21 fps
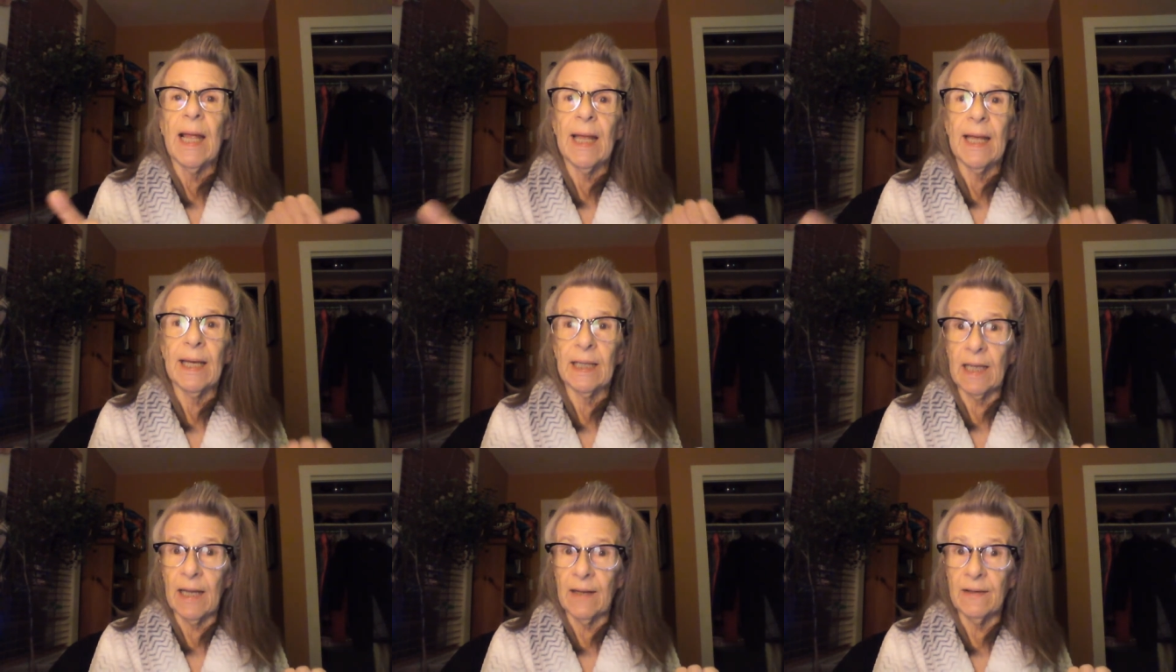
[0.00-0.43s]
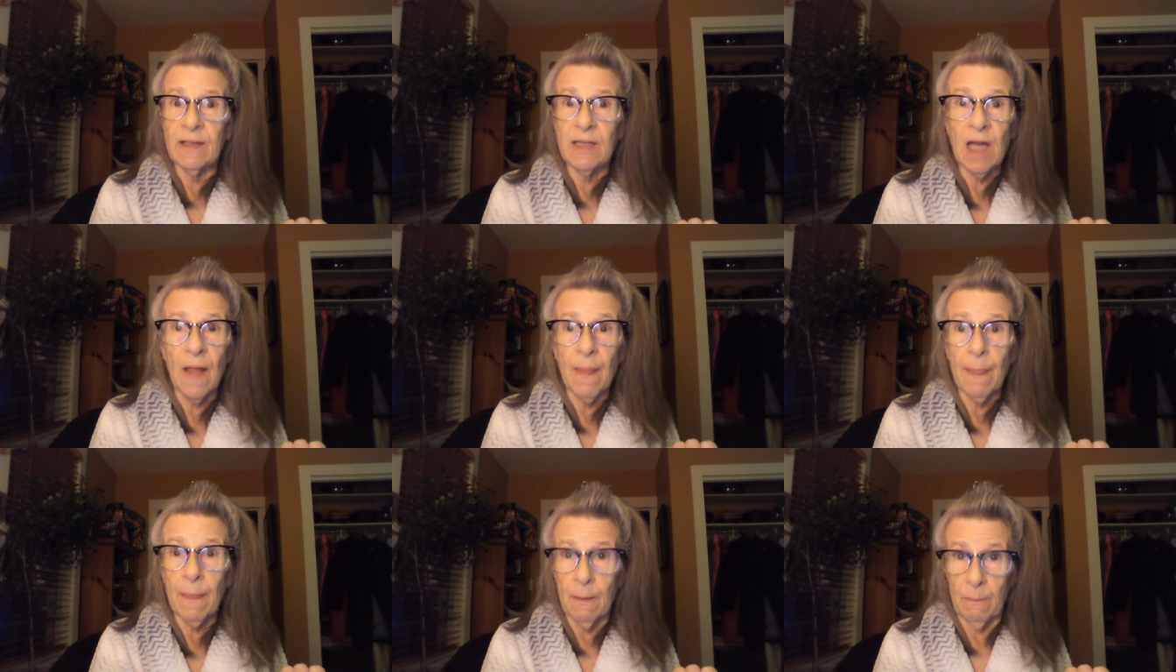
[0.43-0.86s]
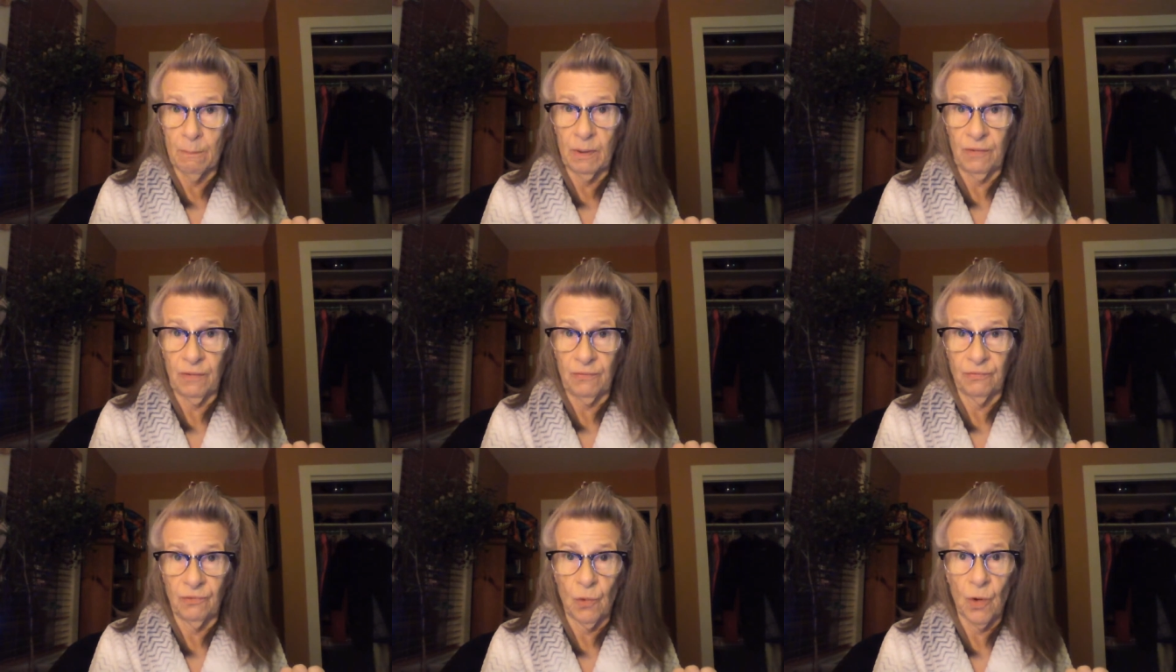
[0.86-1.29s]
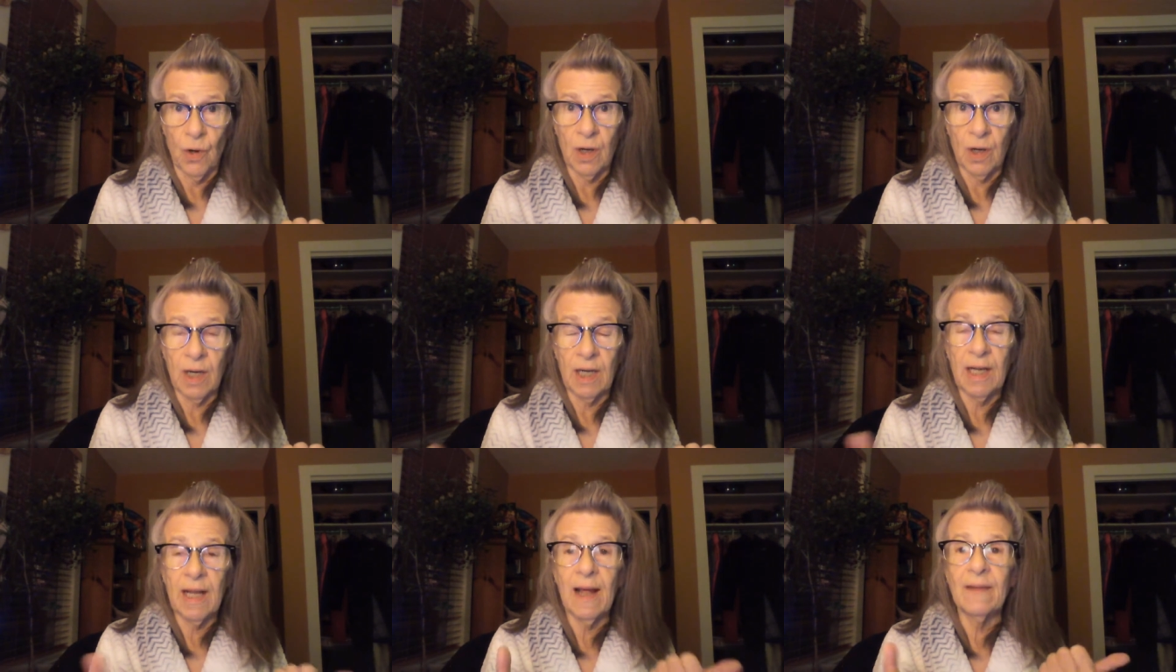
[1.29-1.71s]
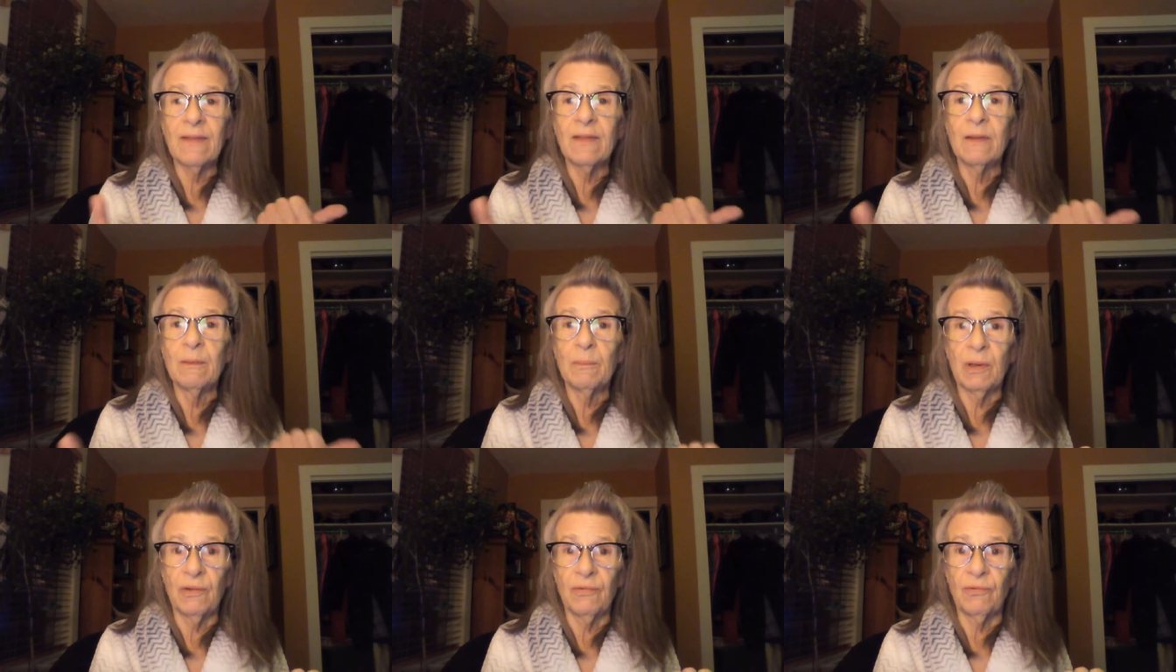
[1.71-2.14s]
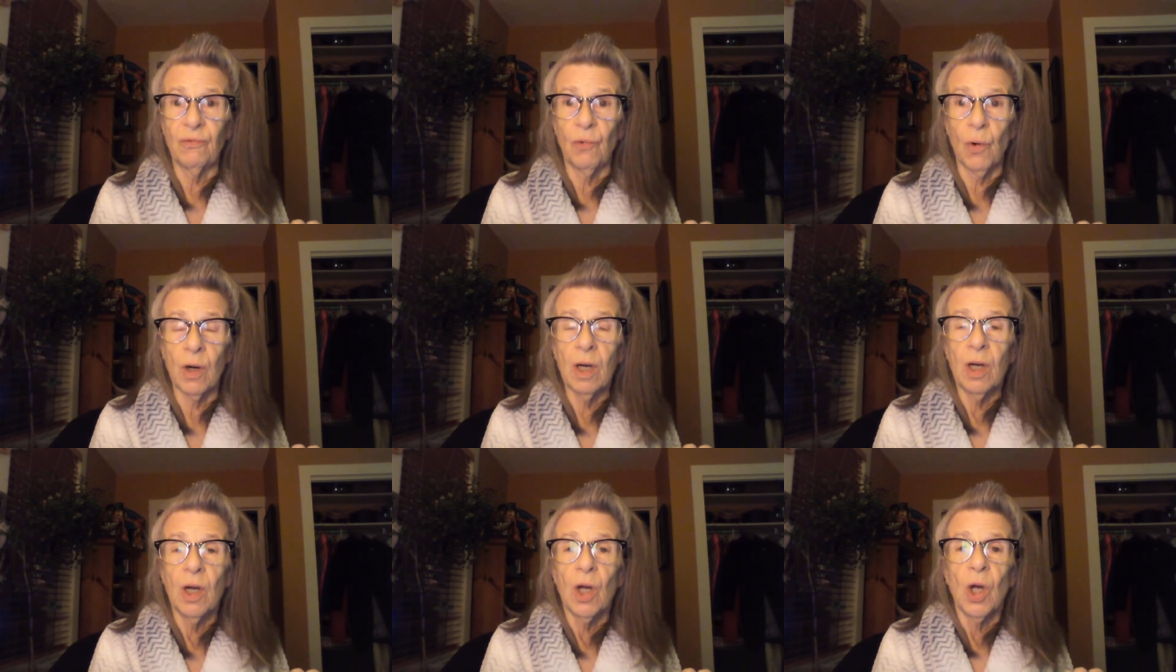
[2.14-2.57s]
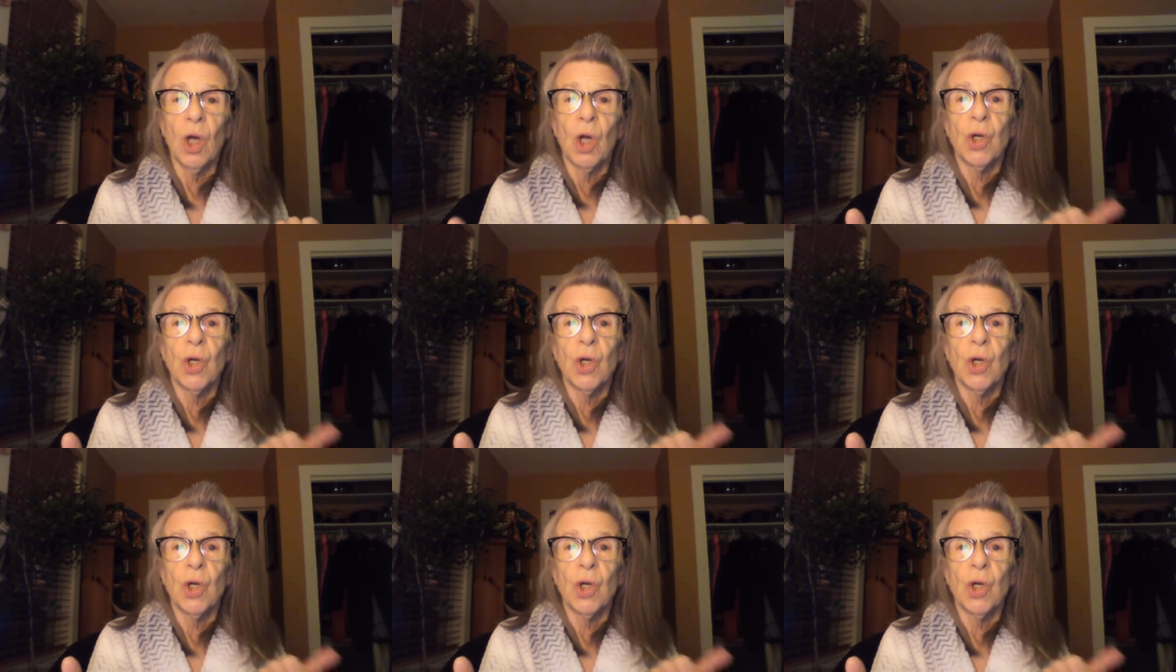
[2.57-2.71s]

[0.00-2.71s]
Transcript: And I'd done them before. I'd had them before,